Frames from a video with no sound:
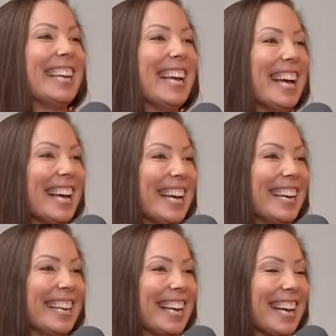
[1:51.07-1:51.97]
Yeah.
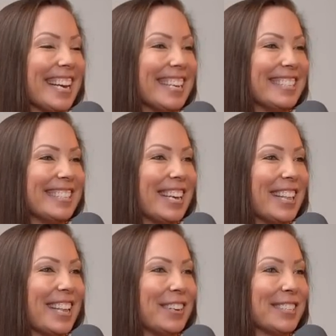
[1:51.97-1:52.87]
I guess he
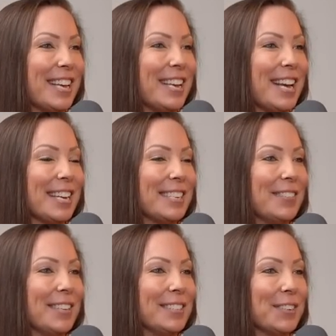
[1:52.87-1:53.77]
saw that I was kind of
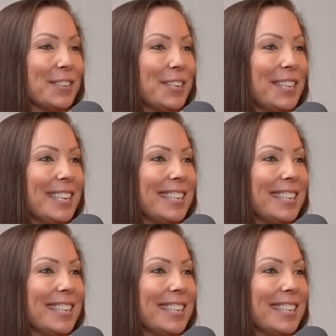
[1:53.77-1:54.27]
active on social,